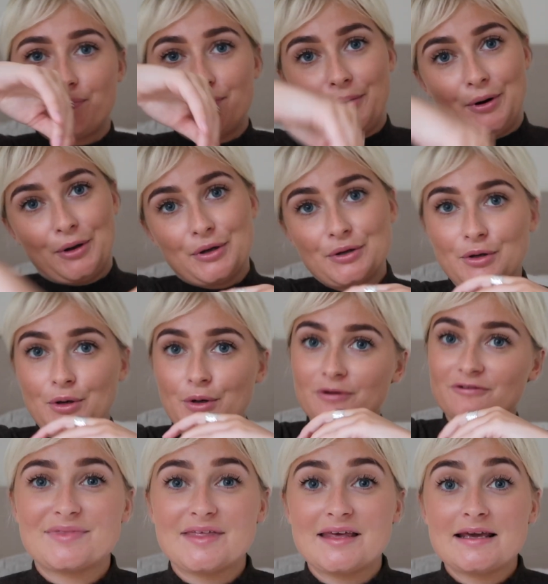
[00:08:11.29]
broken
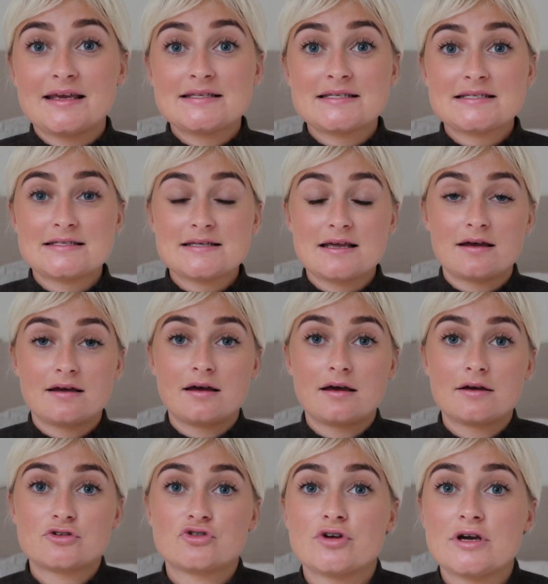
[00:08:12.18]
off, this
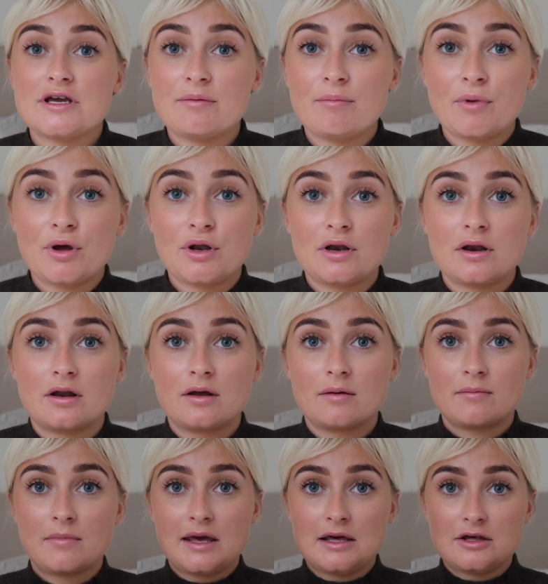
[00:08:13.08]
treatment
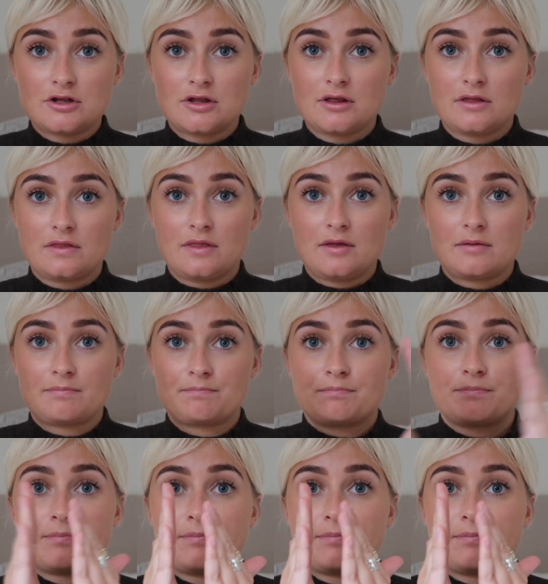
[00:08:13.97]
makes the